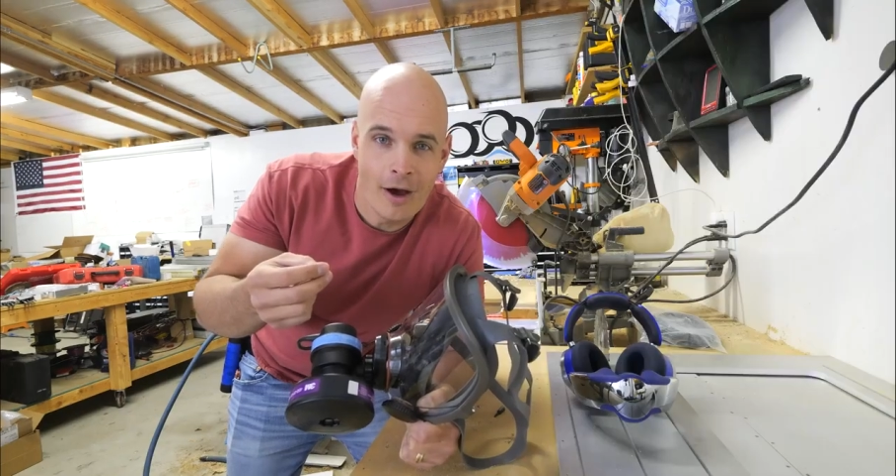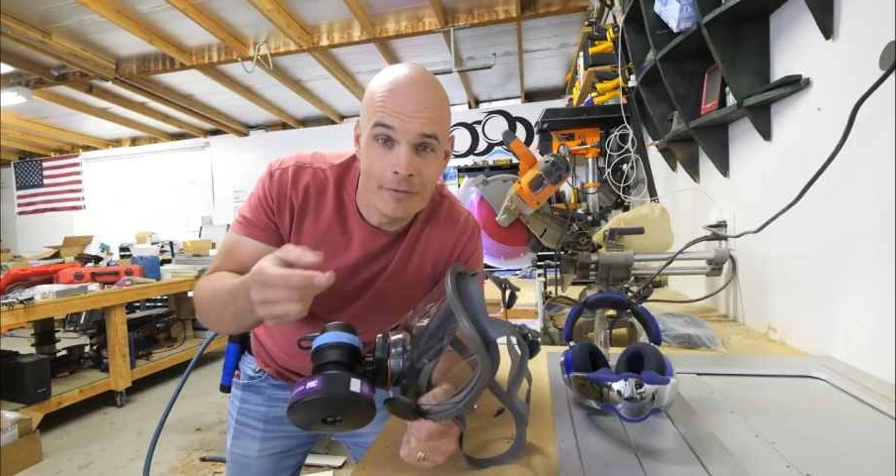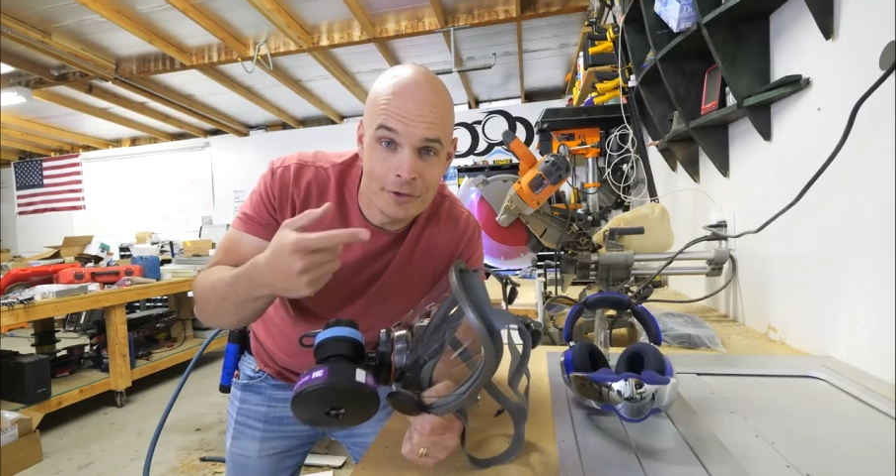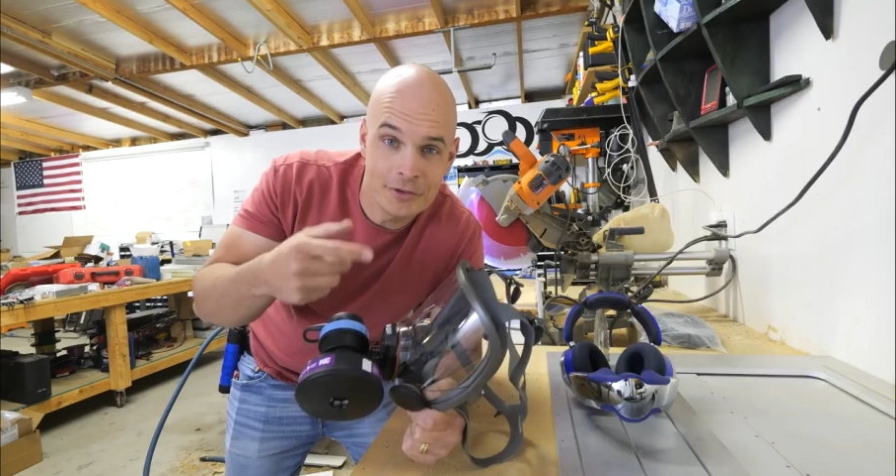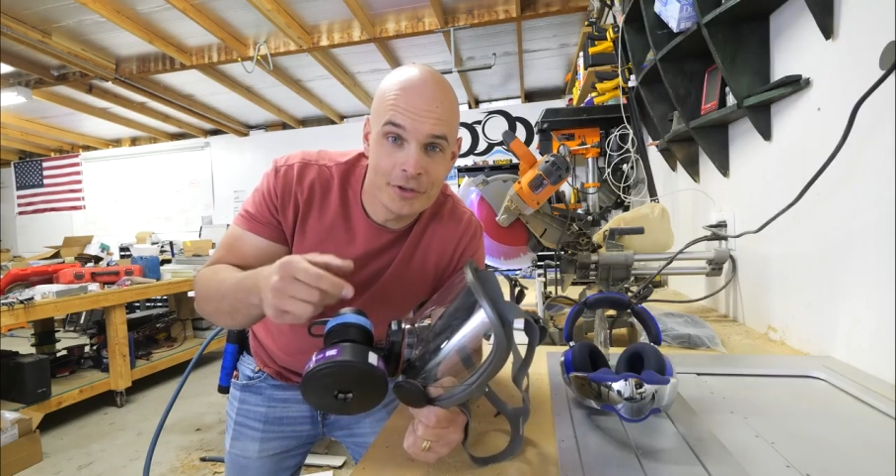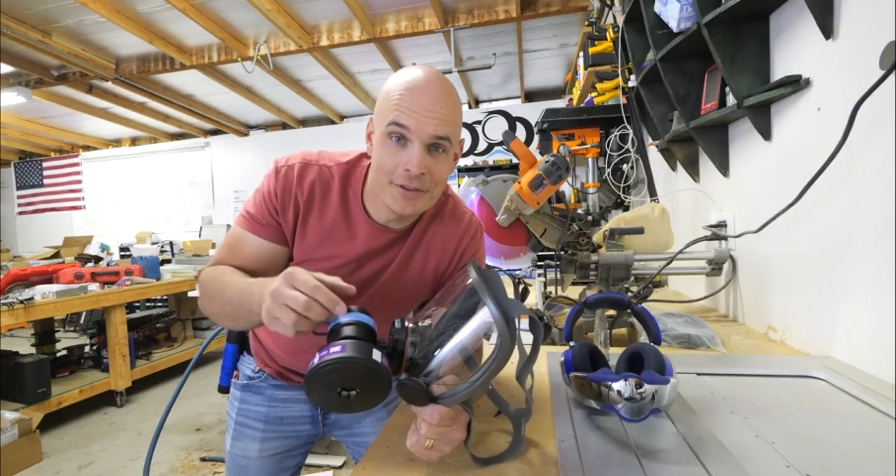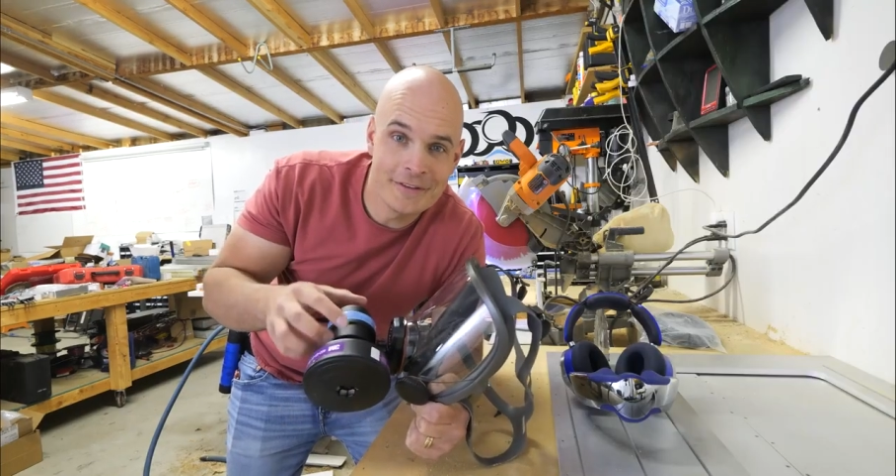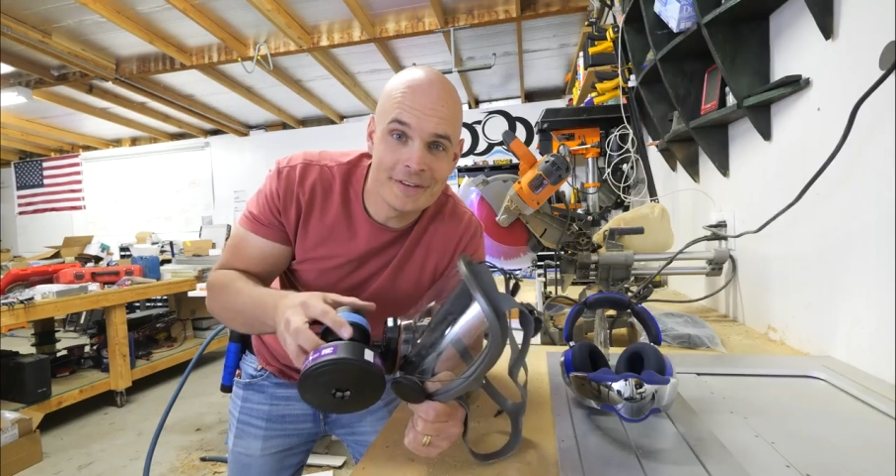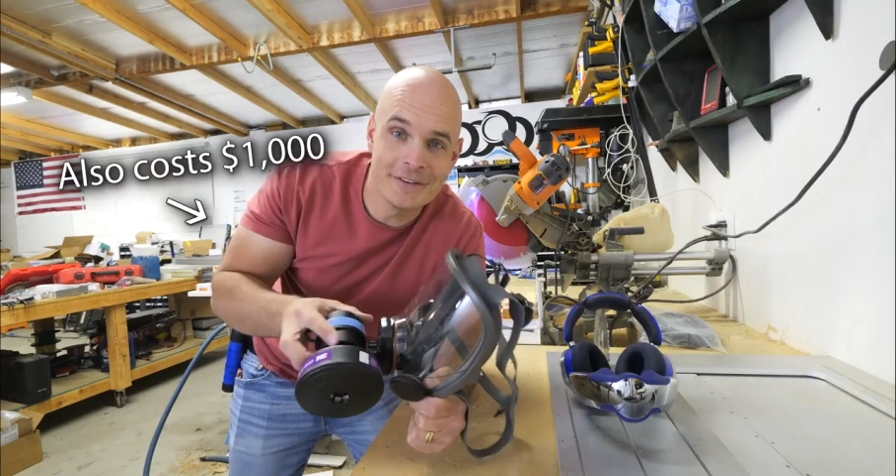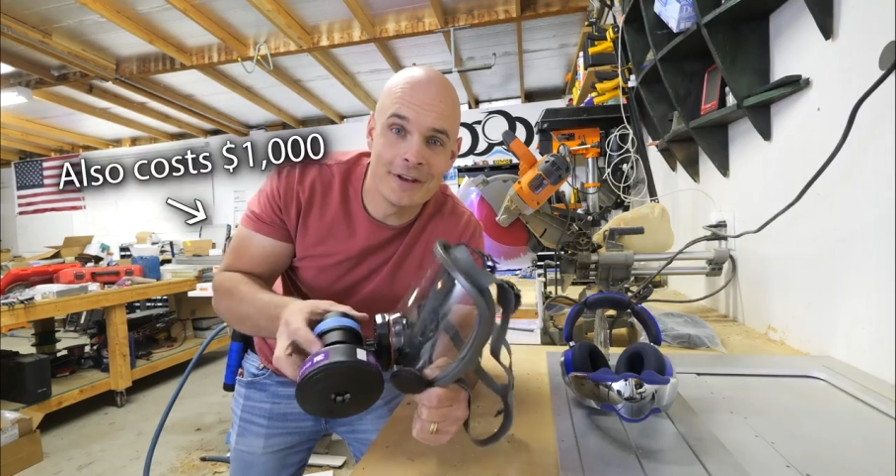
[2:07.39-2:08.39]
Obviously,
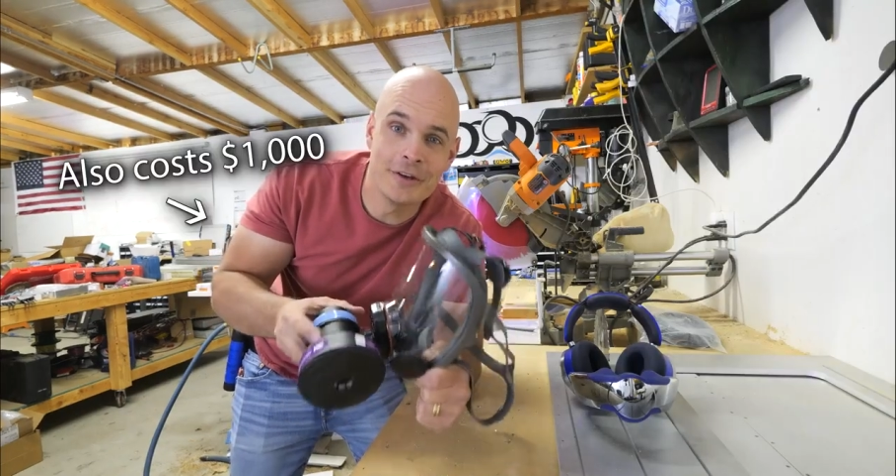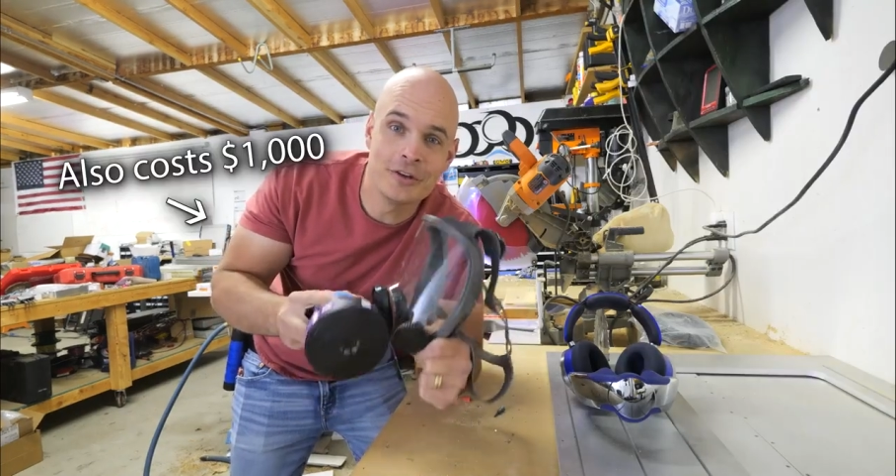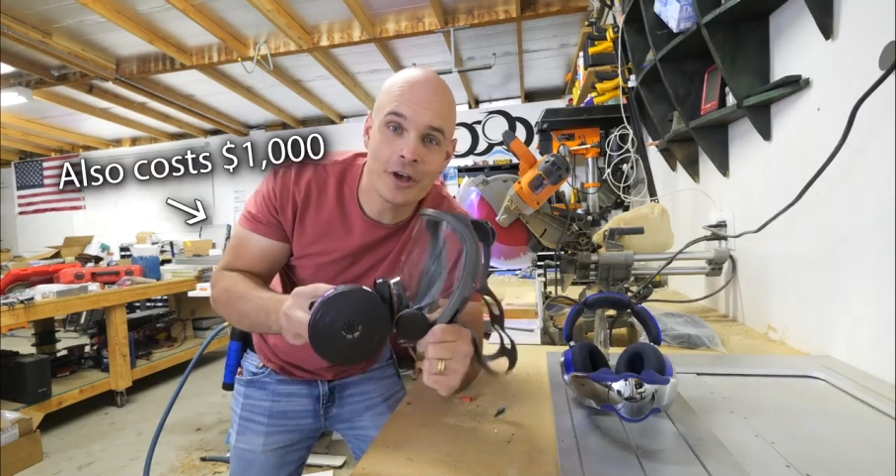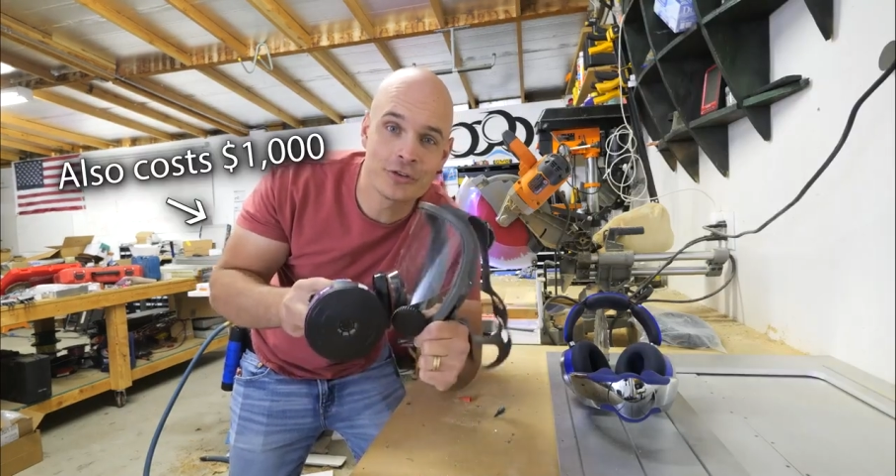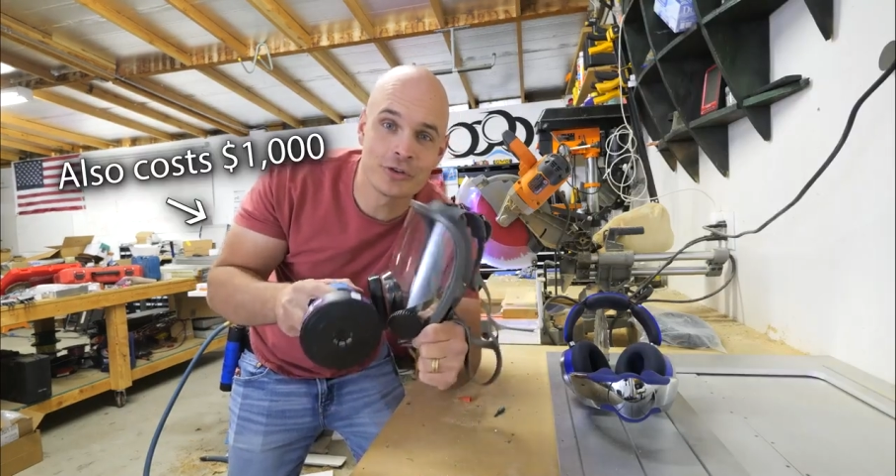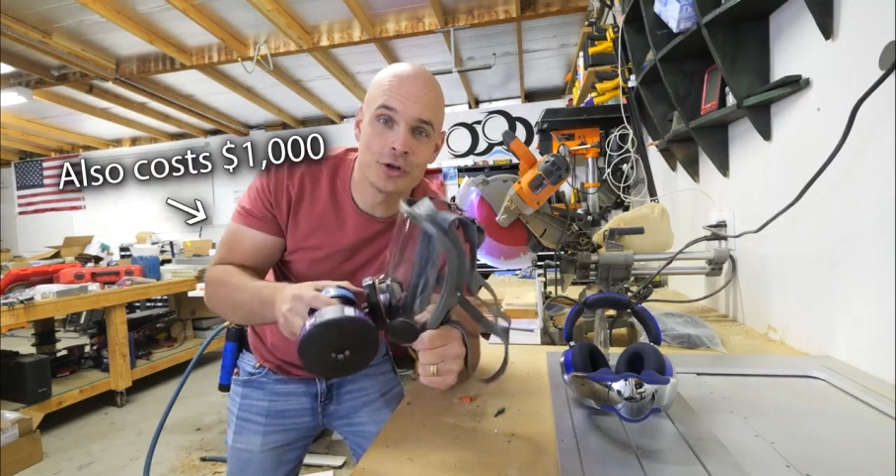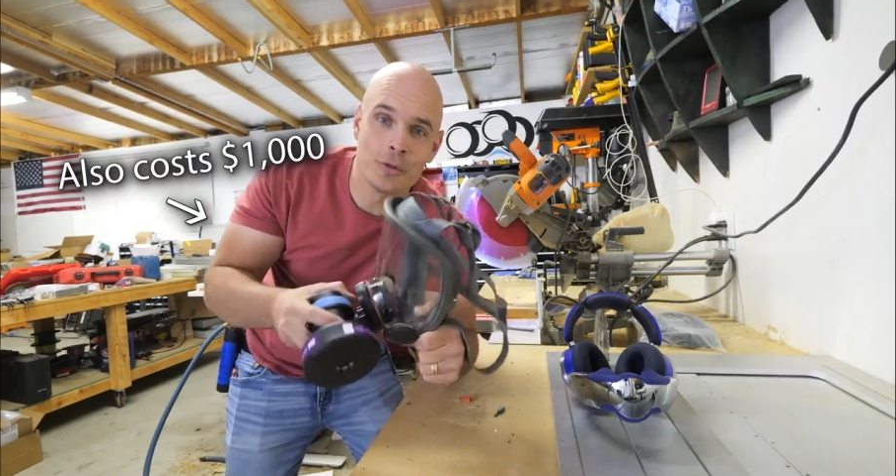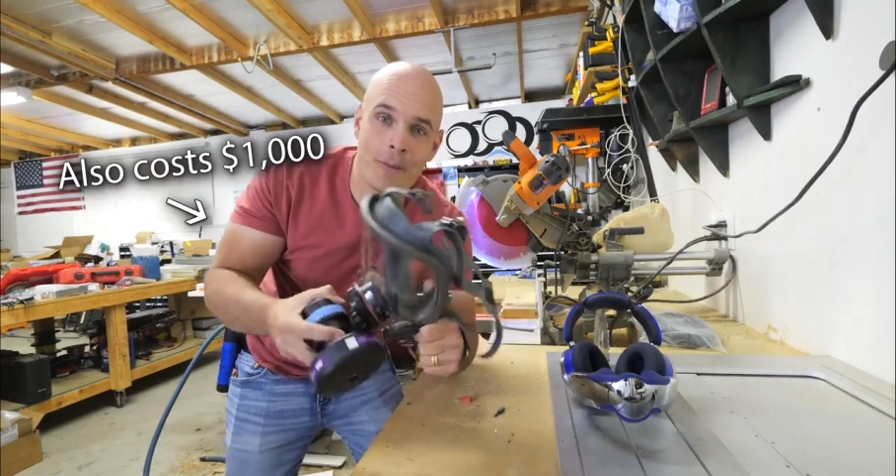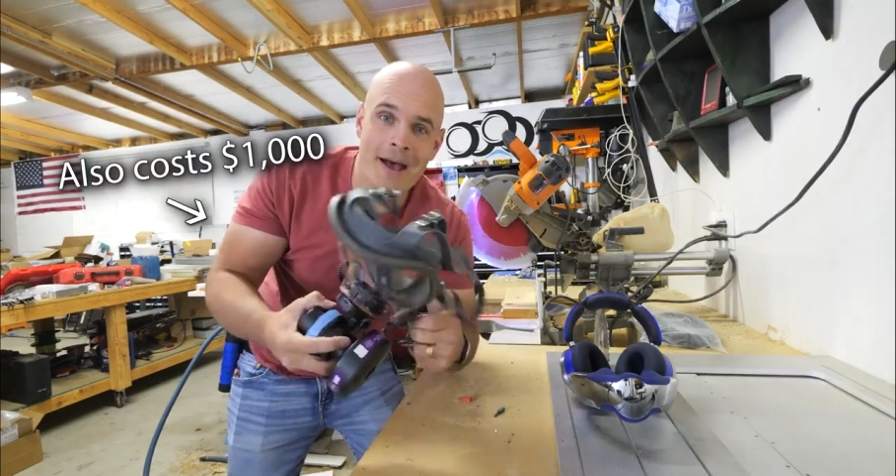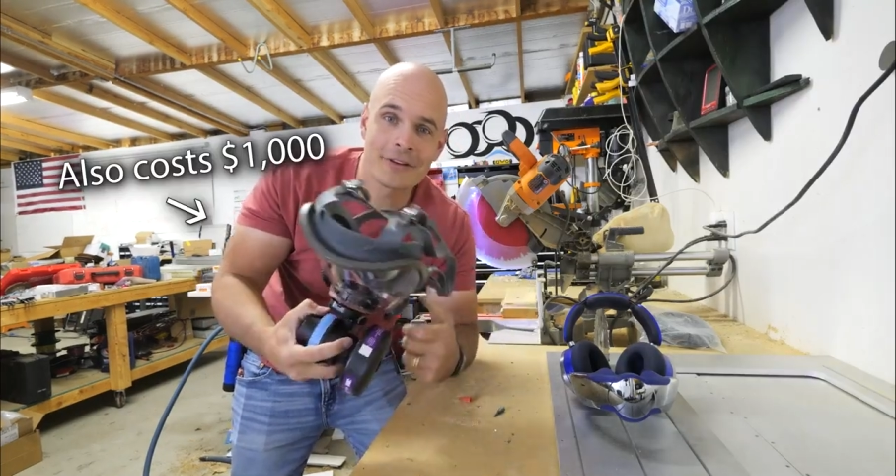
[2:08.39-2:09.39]
this is an industrial
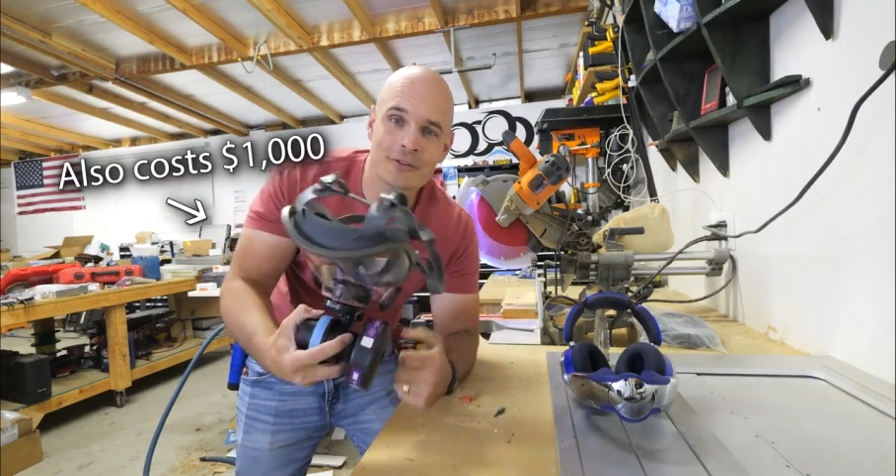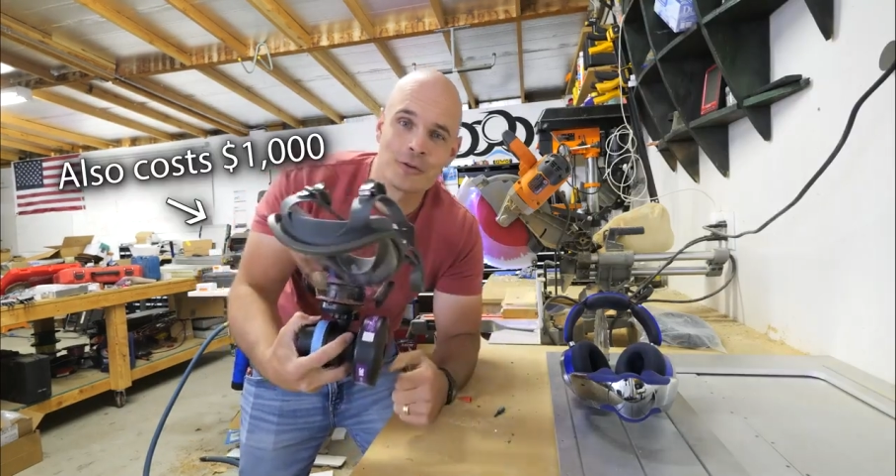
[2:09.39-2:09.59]
mask